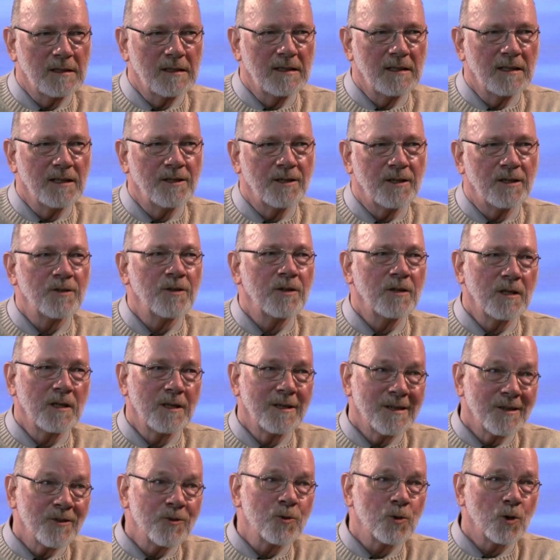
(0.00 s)
an, an
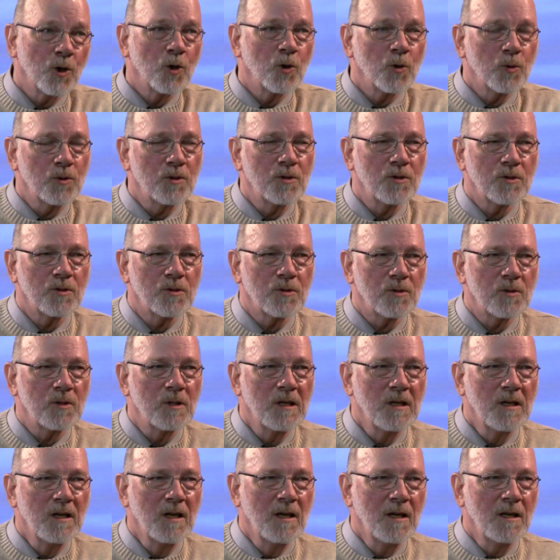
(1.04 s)
intro to
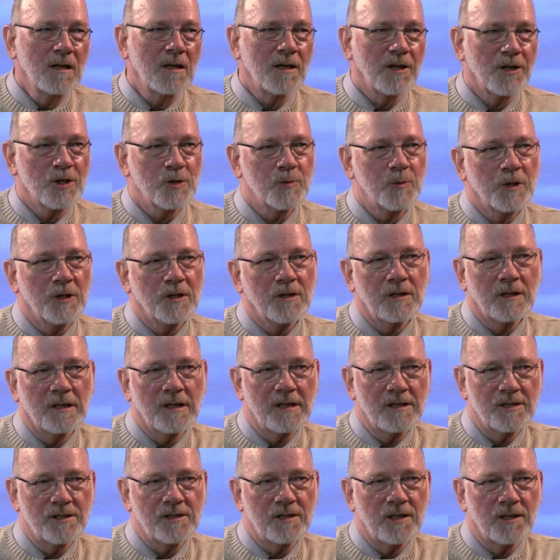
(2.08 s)
lesbian and
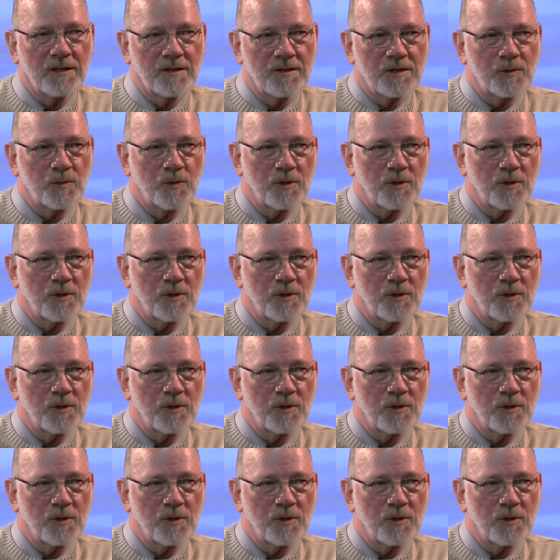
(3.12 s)
gay studies,